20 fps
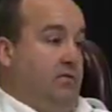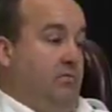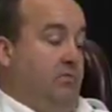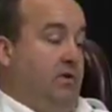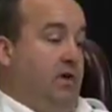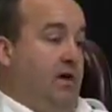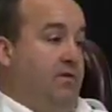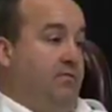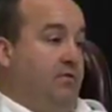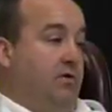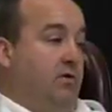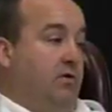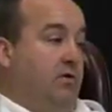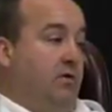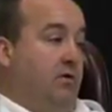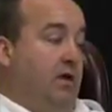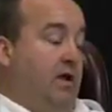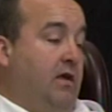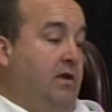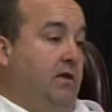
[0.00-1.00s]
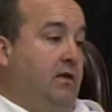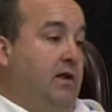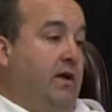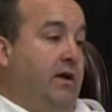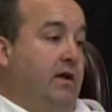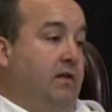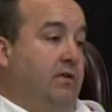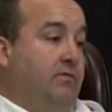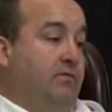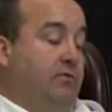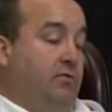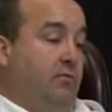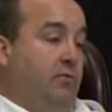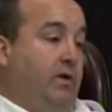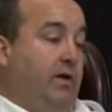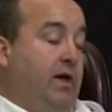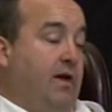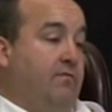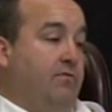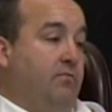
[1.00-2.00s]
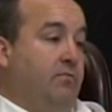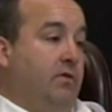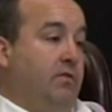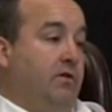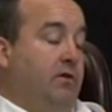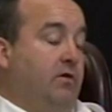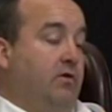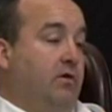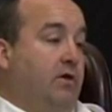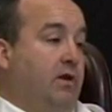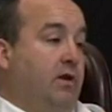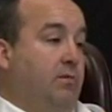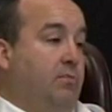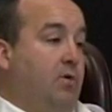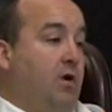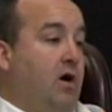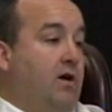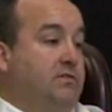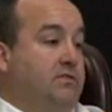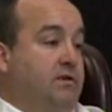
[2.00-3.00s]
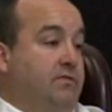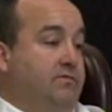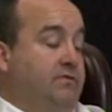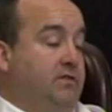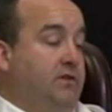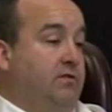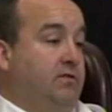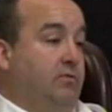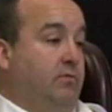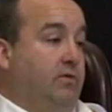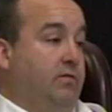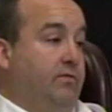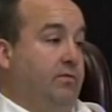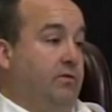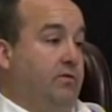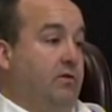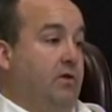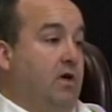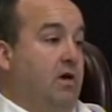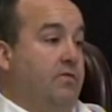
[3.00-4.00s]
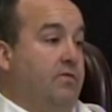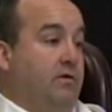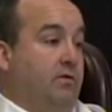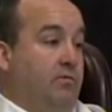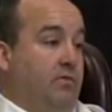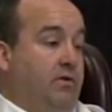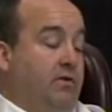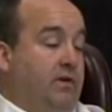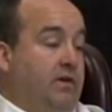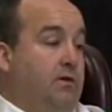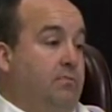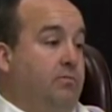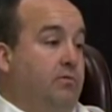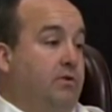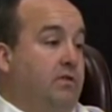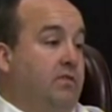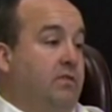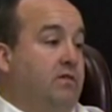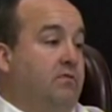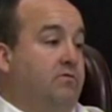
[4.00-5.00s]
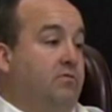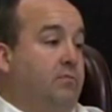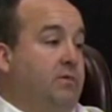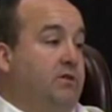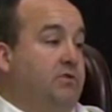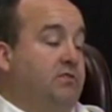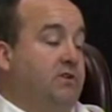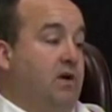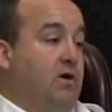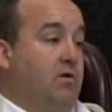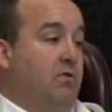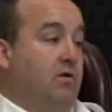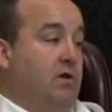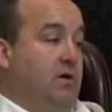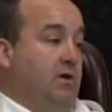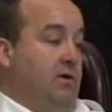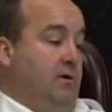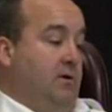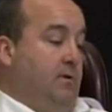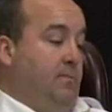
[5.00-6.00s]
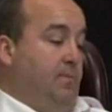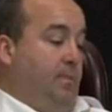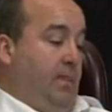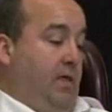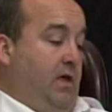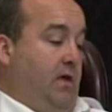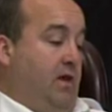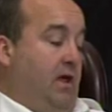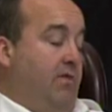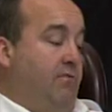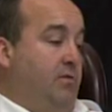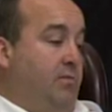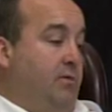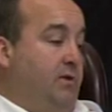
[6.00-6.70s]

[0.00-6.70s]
We haven't heard any negatives, and we haven't really heard any positives either. We've heard nothing. We keep putting the information out, and everybody